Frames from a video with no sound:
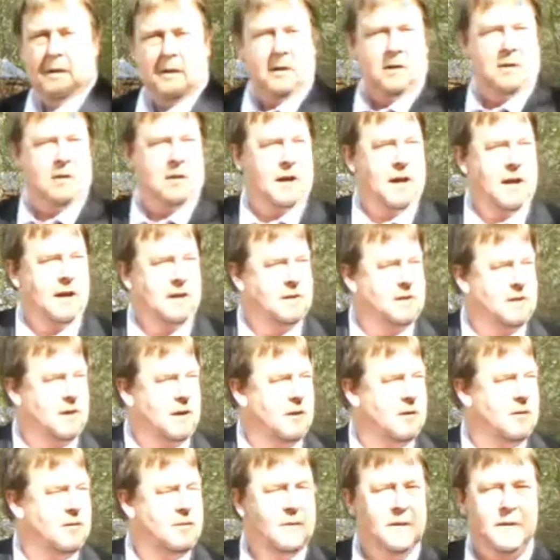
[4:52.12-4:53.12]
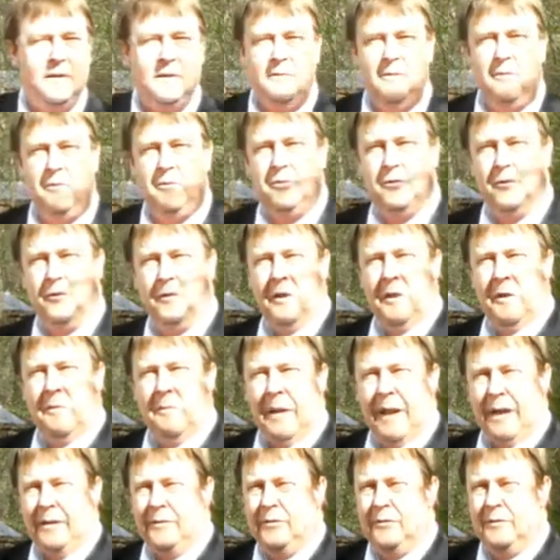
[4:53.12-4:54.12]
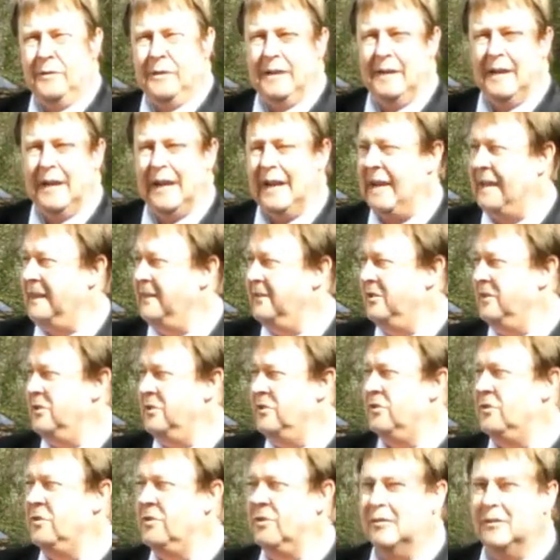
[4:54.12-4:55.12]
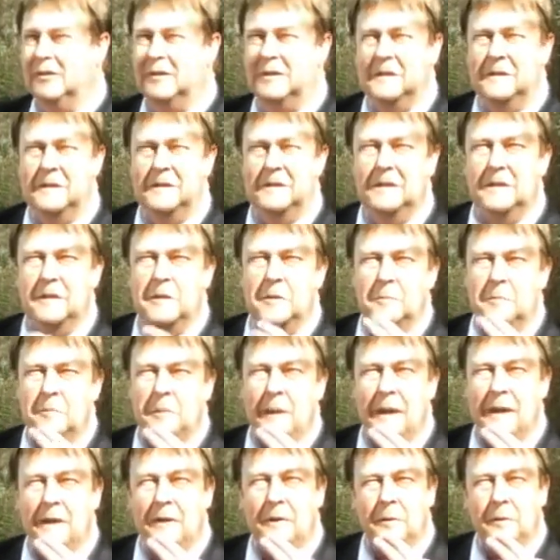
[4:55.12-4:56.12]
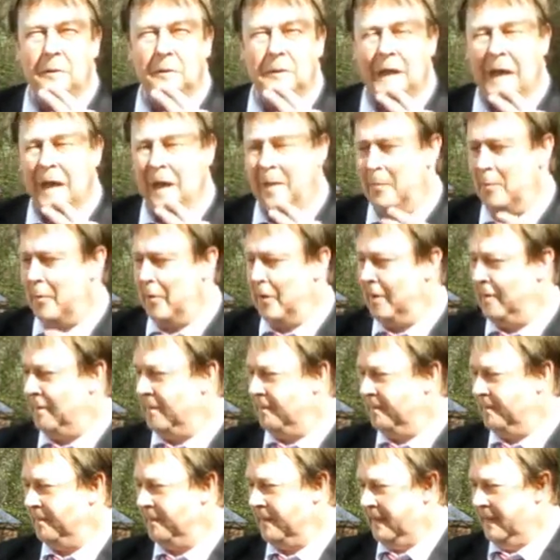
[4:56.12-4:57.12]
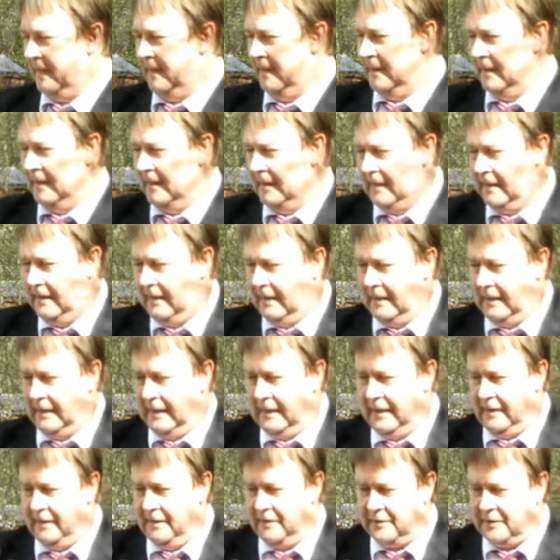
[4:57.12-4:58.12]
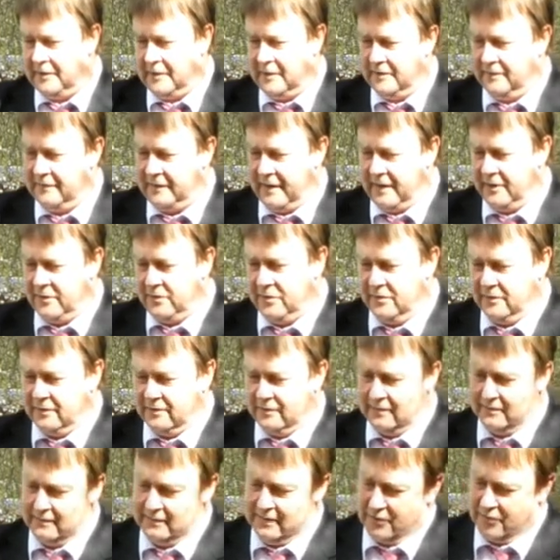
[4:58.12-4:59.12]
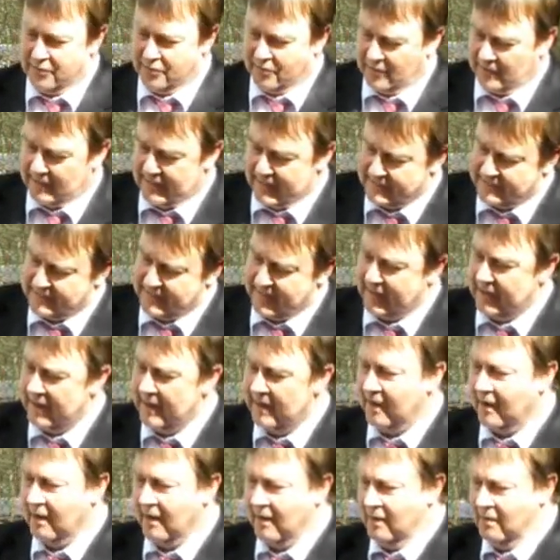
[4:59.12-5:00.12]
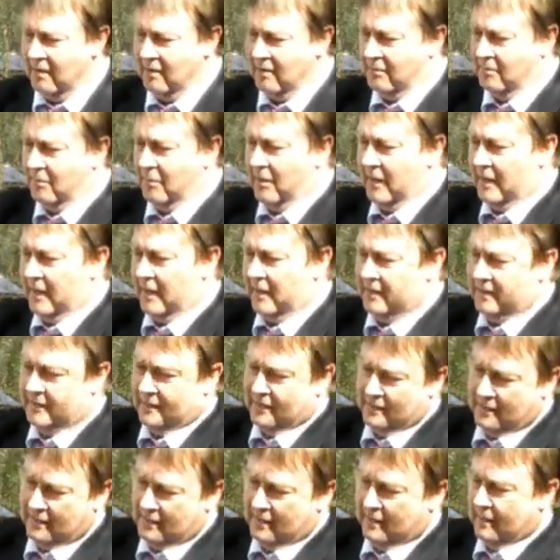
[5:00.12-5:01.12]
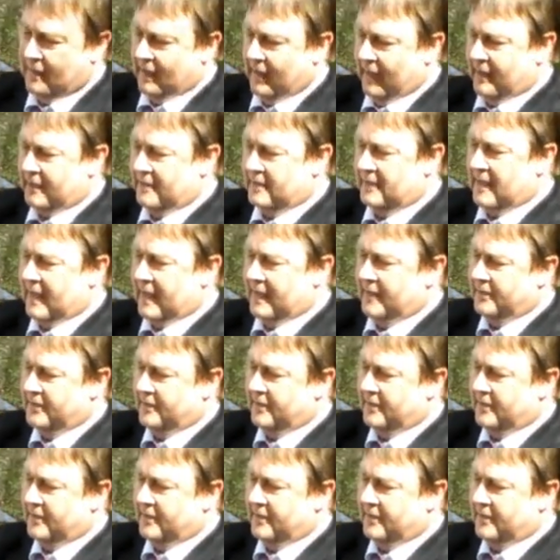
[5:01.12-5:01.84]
Okay, so we were talking about doing a digital pinhole camera. Here is a conventional digital SLR with its lens